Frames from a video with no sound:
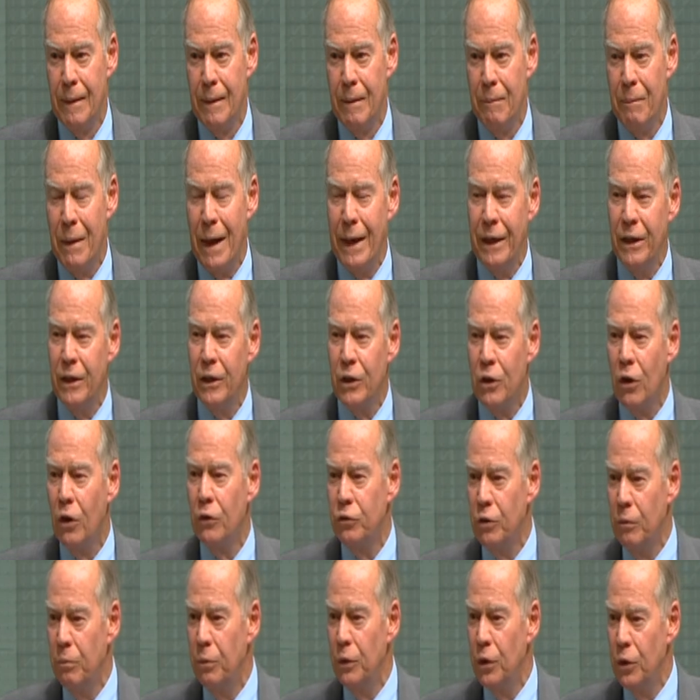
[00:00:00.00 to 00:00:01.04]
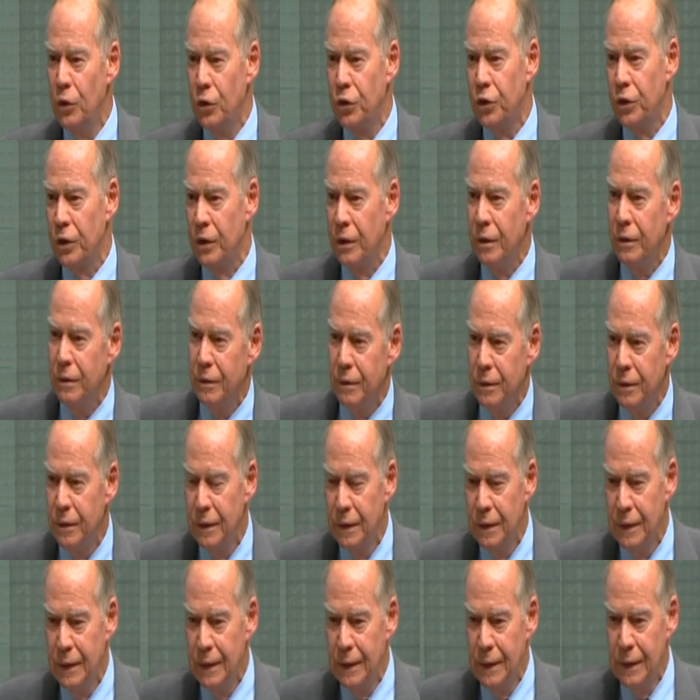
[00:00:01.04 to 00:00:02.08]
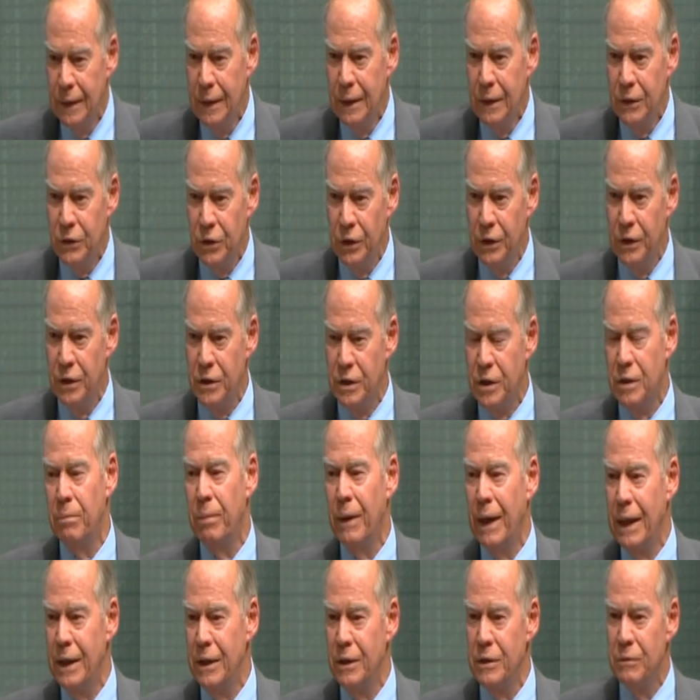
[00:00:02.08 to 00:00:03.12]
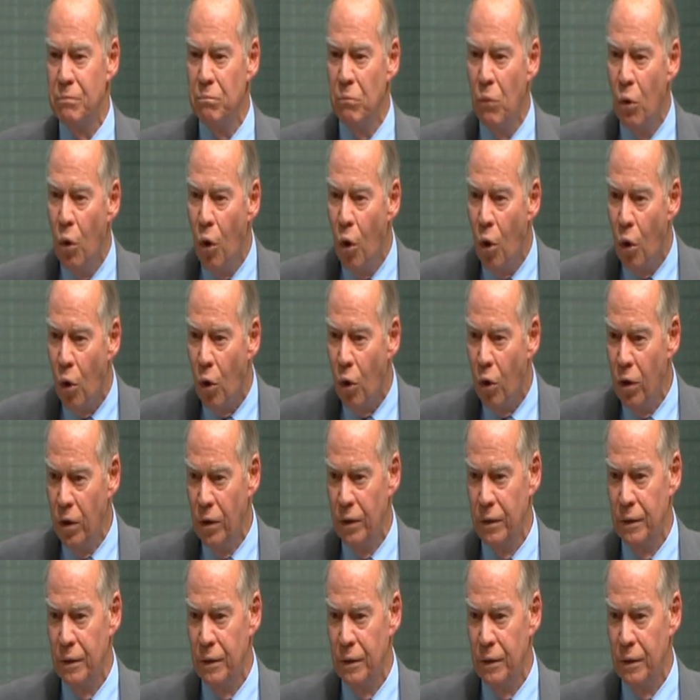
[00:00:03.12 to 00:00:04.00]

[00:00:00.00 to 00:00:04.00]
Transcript: Making a contribution to this debate is more